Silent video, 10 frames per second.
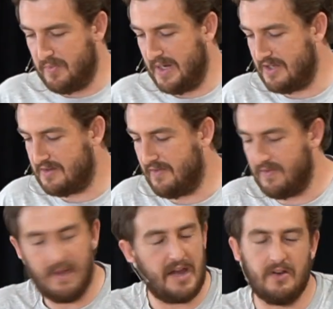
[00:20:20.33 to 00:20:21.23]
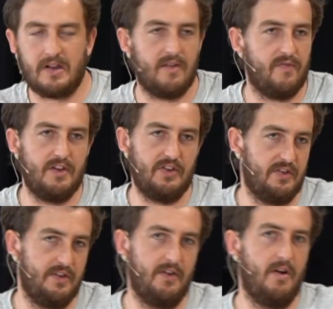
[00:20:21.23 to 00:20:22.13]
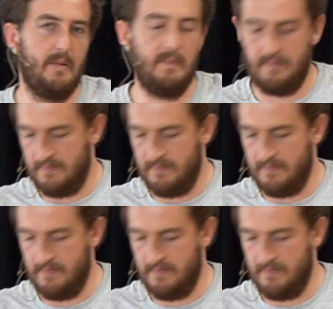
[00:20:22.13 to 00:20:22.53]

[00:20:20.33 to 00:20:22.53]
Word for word: pizza oven may not get finished in time